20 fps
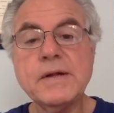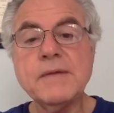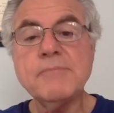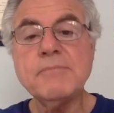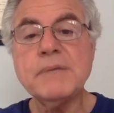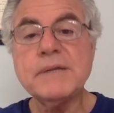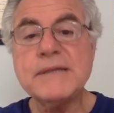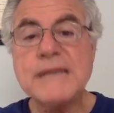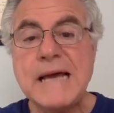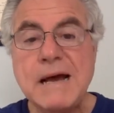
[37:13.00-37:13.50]

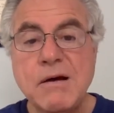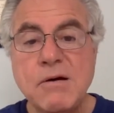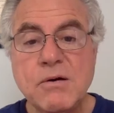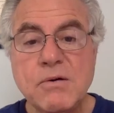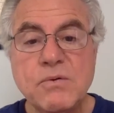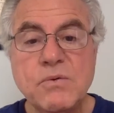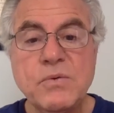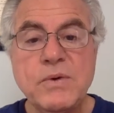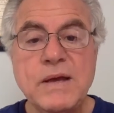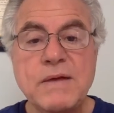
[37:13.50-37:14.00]
But
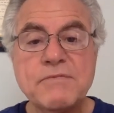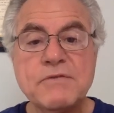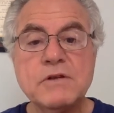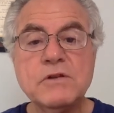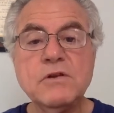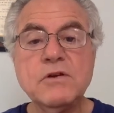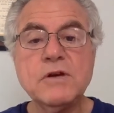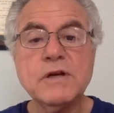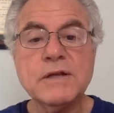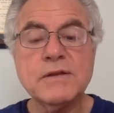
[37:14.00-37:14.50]
now we have to
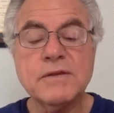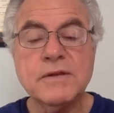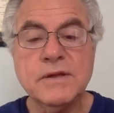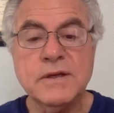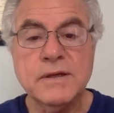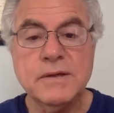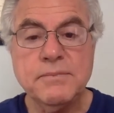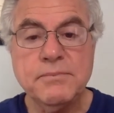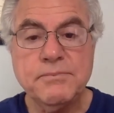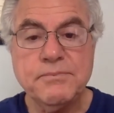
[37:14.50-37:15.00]
look at
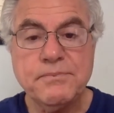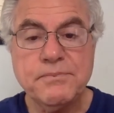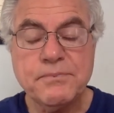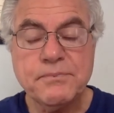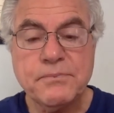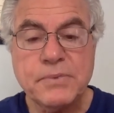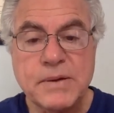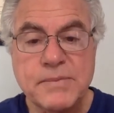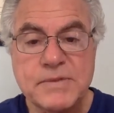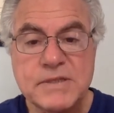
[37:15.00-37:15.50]
the
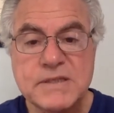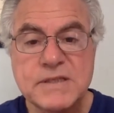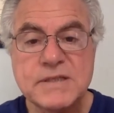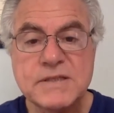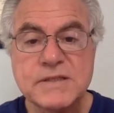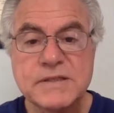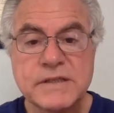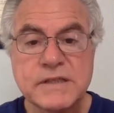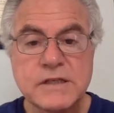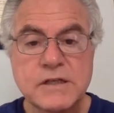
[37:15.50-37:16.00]

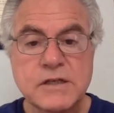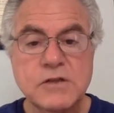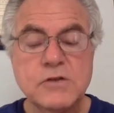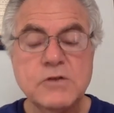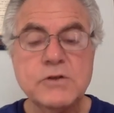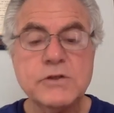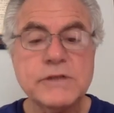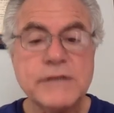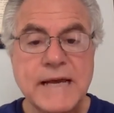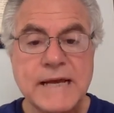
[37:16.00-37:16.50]
premises and the
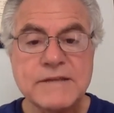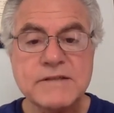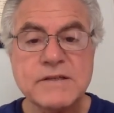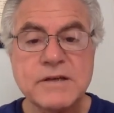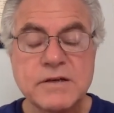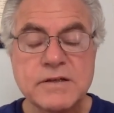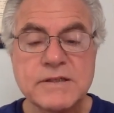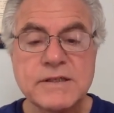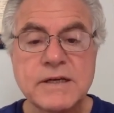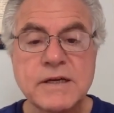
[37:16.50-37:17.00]
conclusion, ask
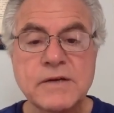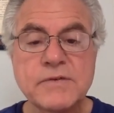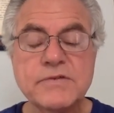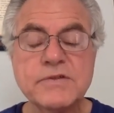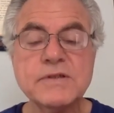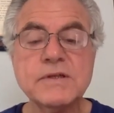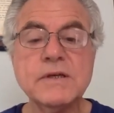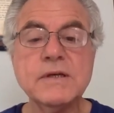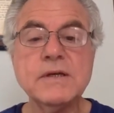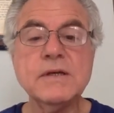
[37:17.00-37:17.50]

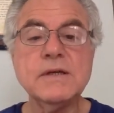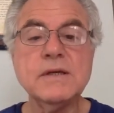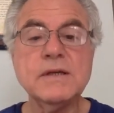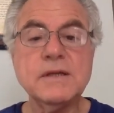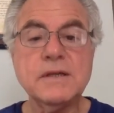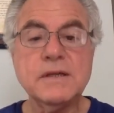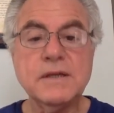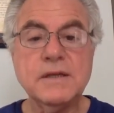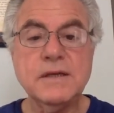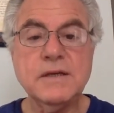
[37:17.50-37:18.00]
ourselves
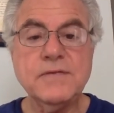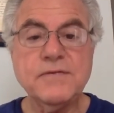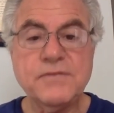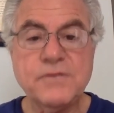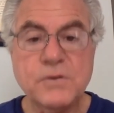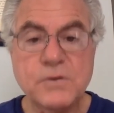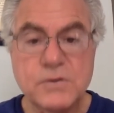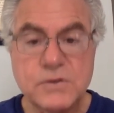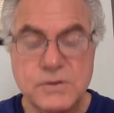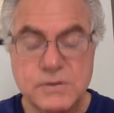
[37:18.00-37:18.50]
if
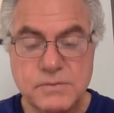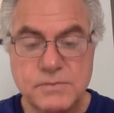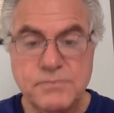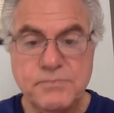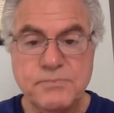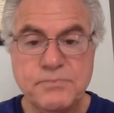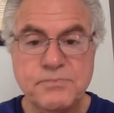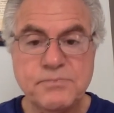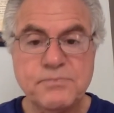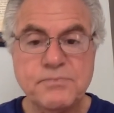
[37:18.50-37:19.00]
those
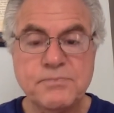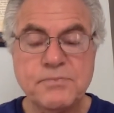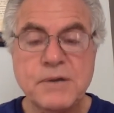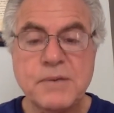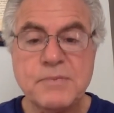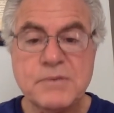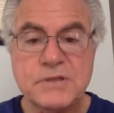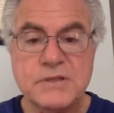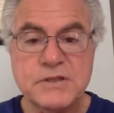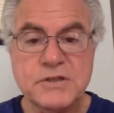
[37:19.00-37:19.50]

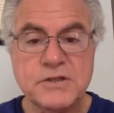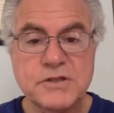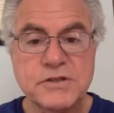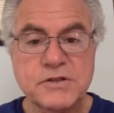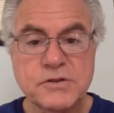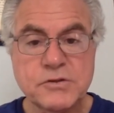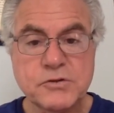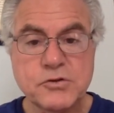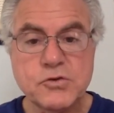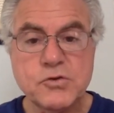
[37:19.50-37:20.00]
propositions
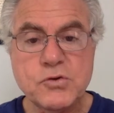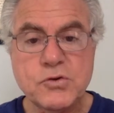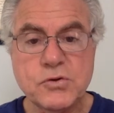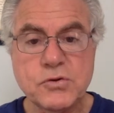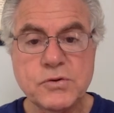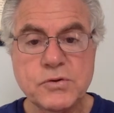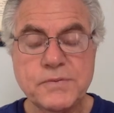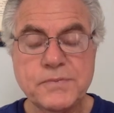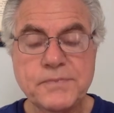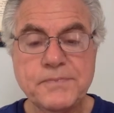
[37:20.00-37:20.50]
are
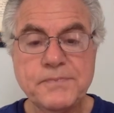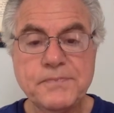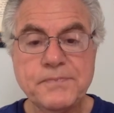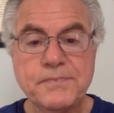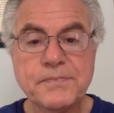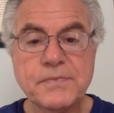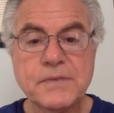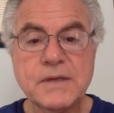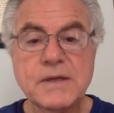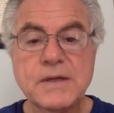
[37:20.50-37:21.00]
true.
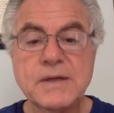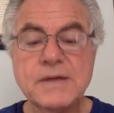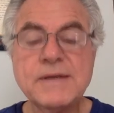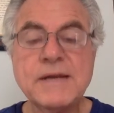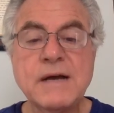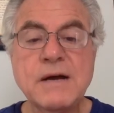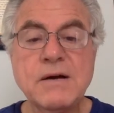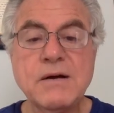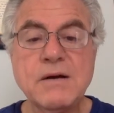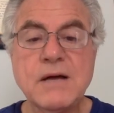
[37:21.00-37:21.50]

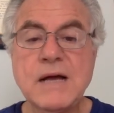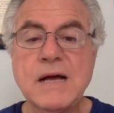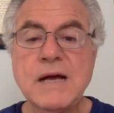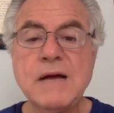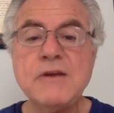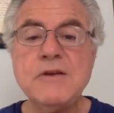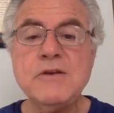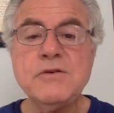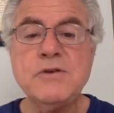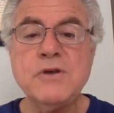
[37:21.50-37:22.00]
Now, how
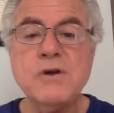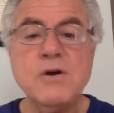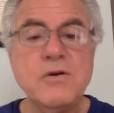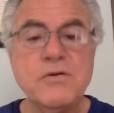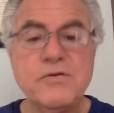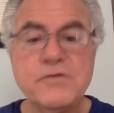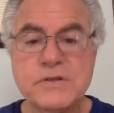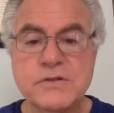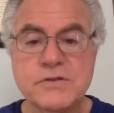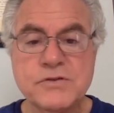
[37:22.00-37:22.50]
do you know
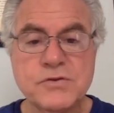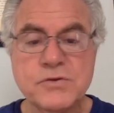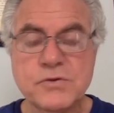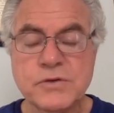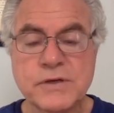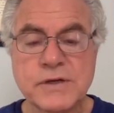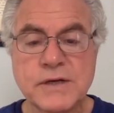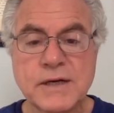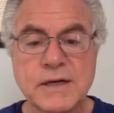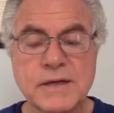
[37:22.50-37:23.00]
if it's true
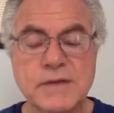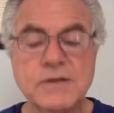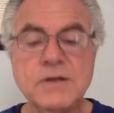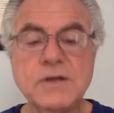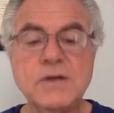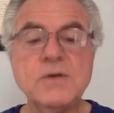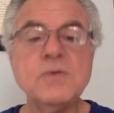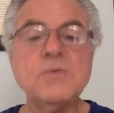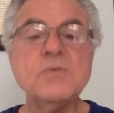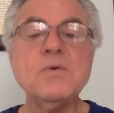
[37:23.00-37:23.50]
or not?
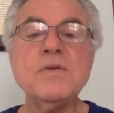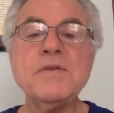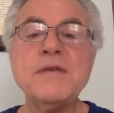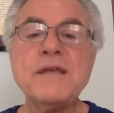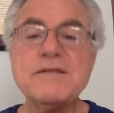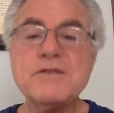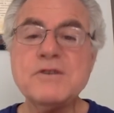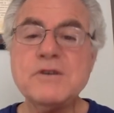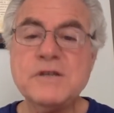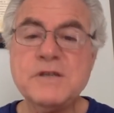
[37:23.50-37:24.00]
Well,
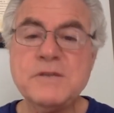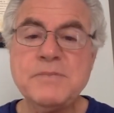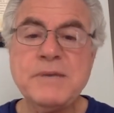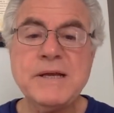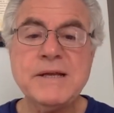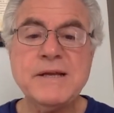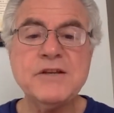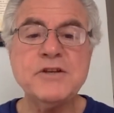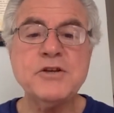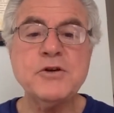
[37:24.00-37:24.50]
that's going to
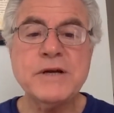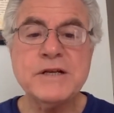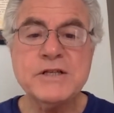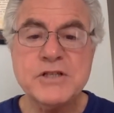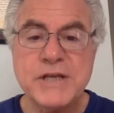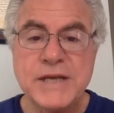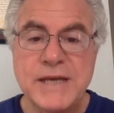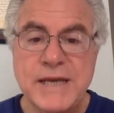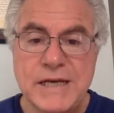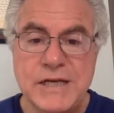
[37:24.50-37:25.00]
depend on your
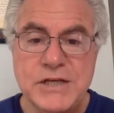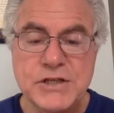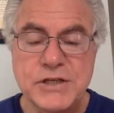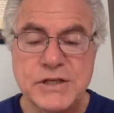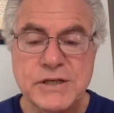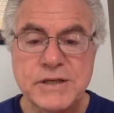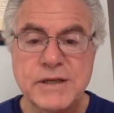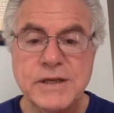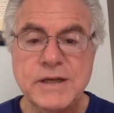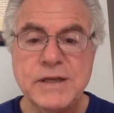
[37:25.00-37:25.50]

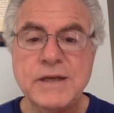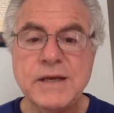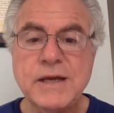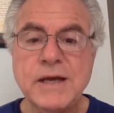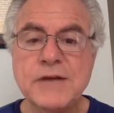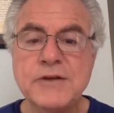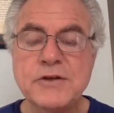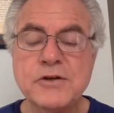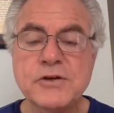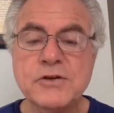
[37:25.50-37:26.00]
education and
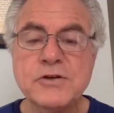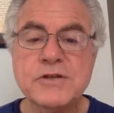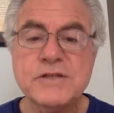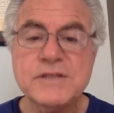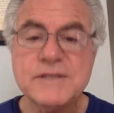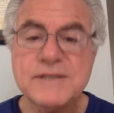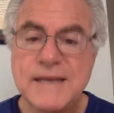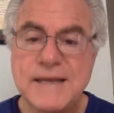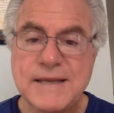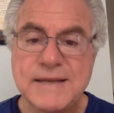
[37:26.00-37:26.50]
on your good
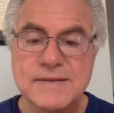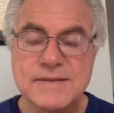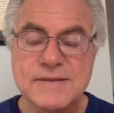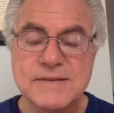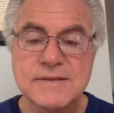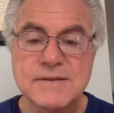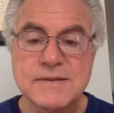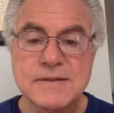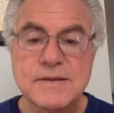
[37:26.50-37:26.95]
sense.